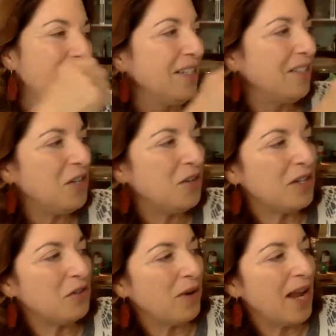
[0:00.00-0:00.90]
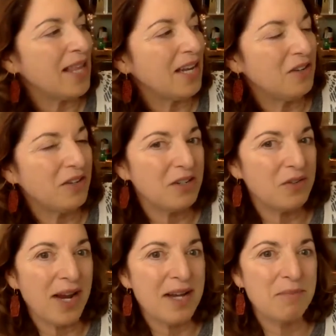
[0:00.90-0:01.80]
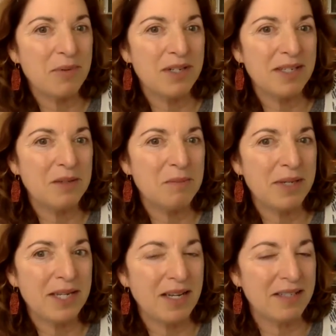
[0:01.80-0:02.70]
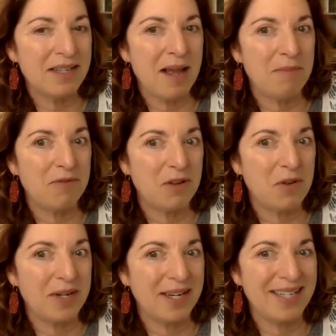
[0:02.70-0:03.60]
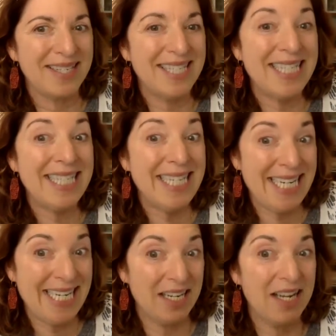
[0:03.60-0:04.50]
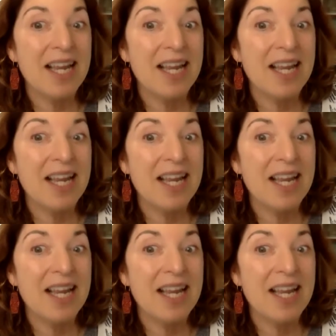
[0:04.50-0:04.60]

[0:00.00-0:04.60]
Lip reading: So you can try that. You can try to put a little pin on top floating and see